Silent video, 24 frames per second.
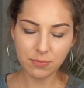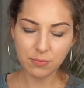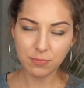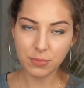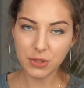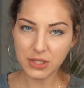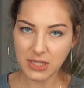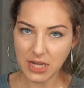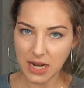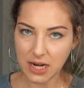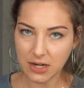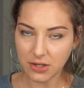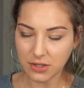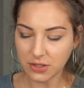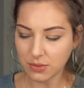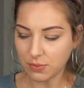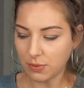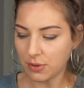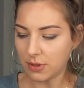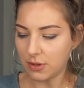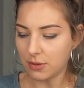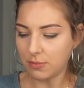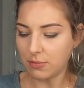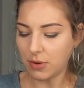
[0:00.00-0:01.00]
potatoes
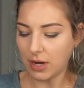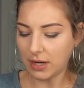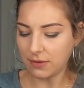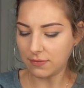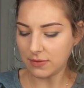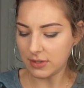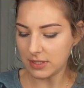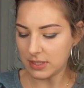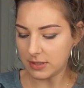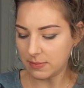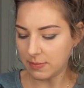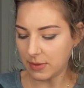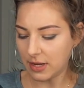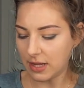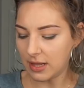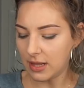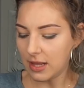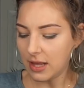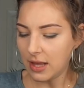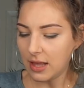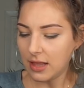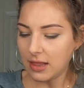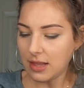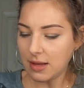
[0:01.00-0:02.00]
with her breakfast, but
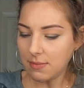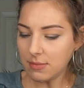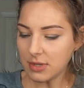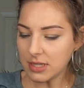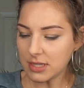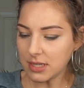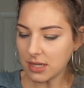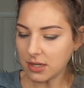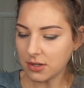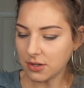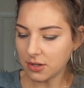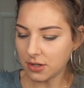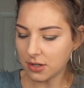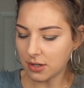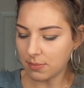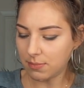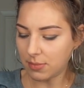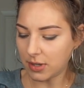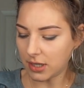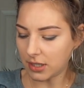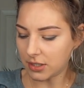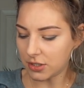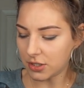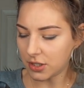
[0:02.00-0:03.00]
let me send her a
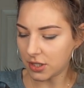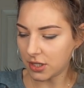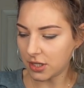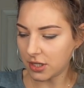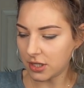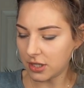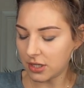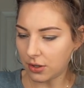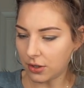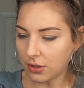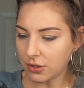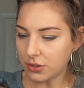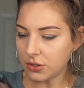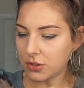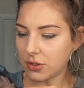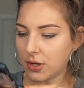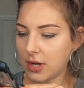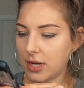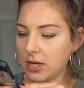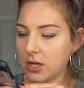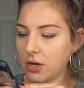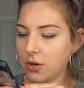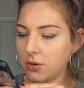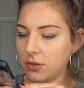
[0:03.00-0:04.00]
picture. Also,
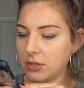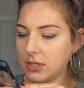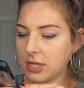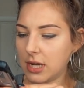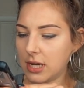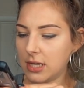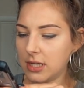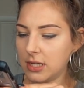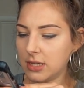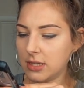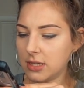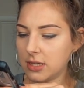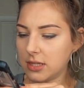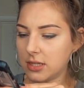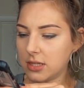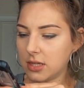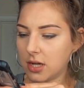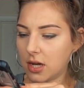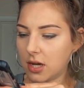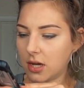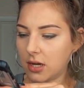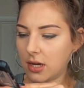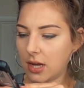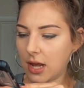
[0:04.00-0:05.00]
I know Denny's is
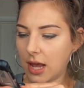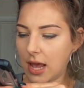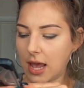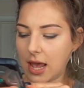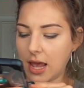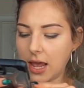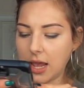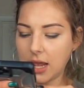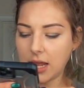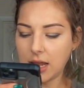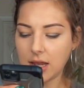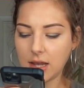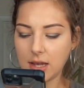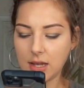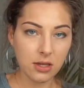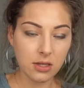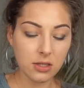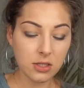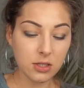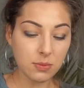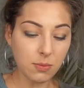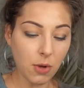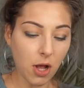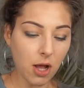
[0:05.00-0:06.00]
not a
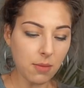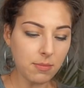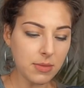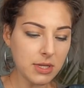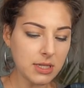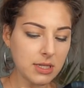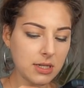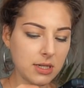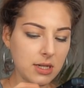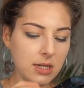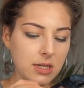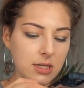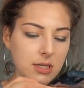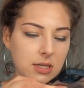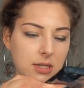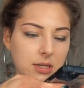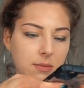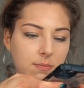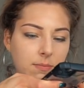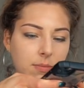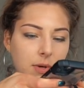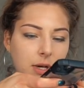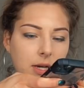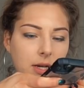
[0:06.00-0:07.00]
small business,
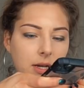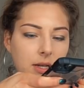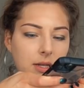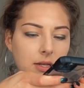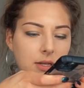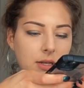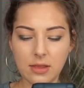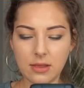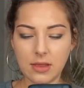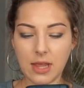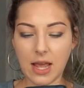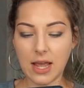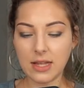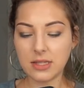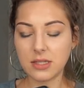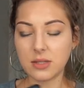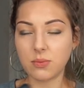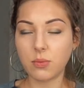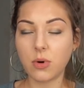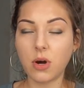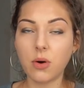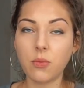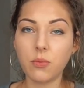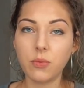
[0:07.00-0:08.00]
but
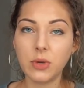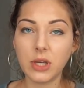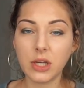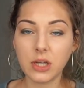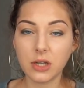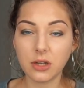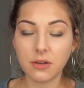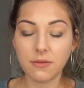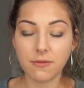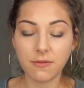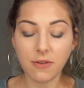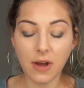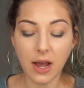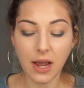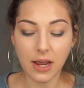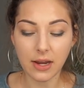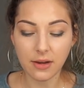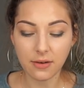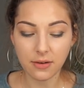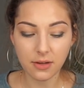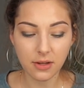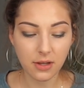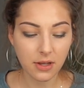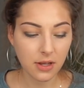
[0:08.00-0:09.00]
that's what we could
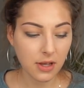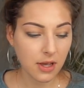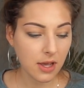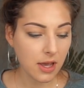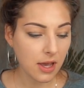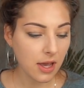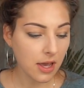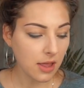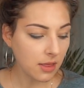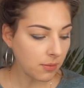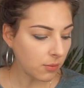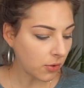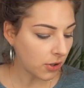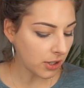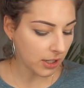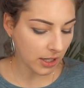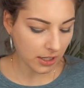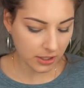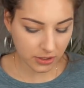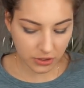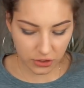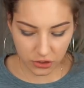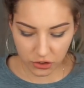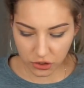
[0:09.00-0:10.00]
find in the
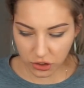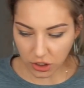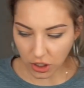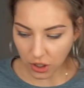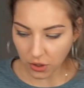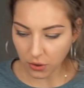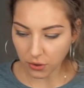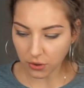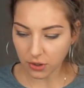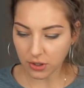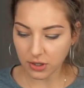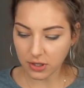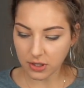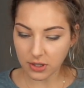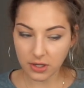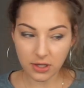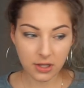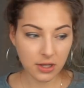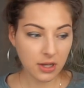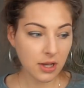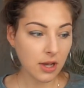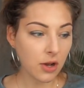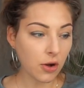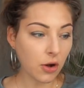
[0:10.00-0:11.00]
morning. So,
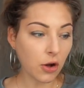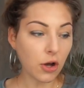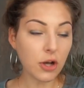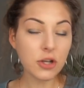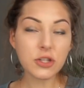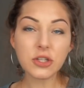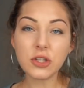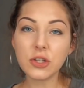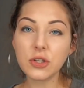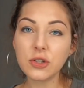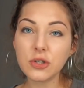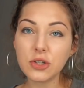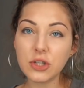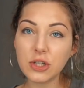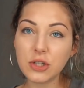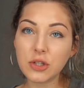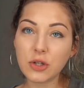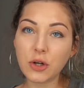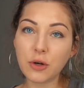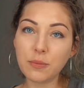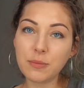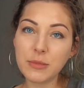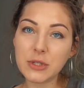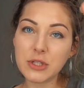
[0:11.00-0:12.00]
also she
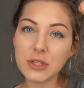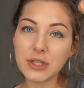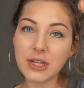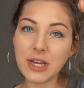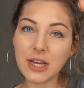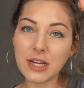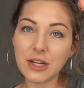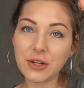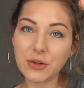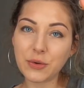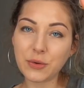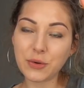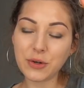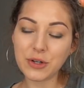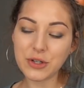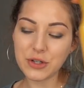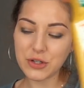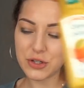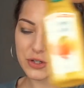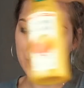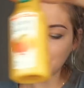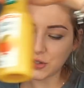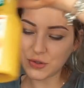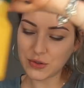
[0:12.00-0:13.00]
told me to get an
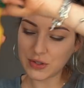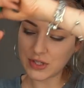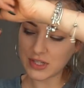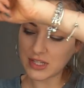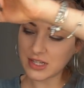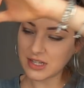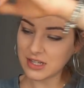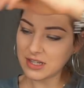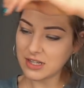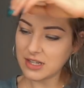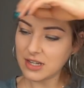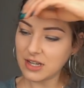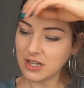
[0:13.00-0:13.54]
orange juice